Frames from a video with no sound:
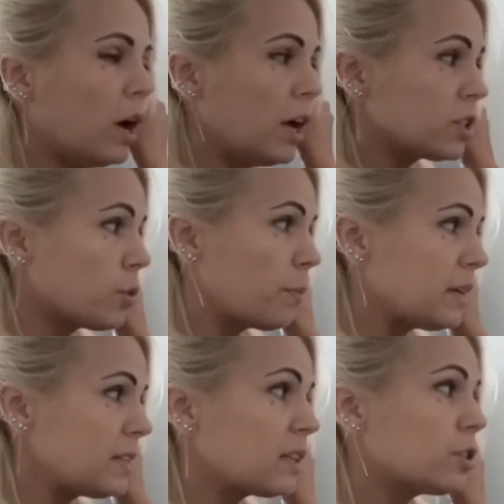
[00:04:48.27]
So
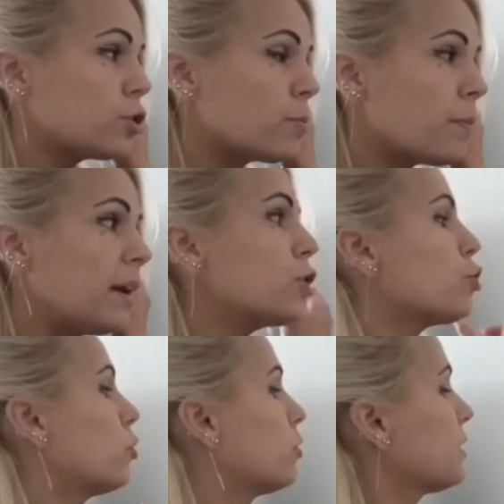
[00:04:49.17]
basically, to make
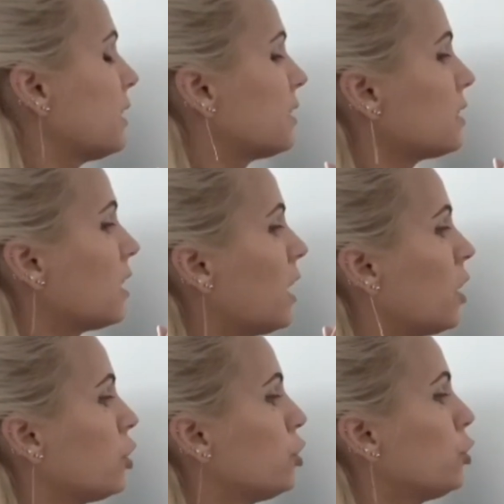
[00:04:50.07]
sure that
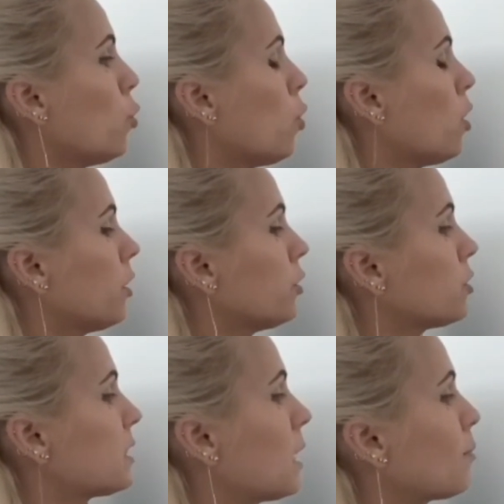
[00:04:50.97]
your
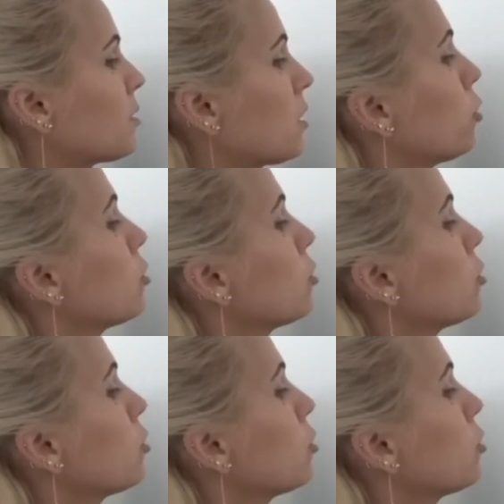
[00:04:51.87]
stems are not